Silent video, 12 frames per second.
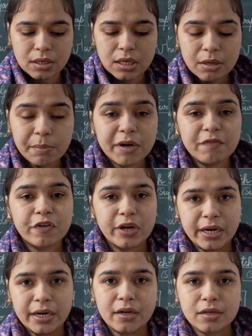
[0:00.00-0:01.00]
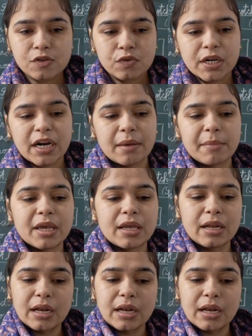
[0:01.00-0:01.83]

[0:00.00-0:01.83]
keep it for later so that I may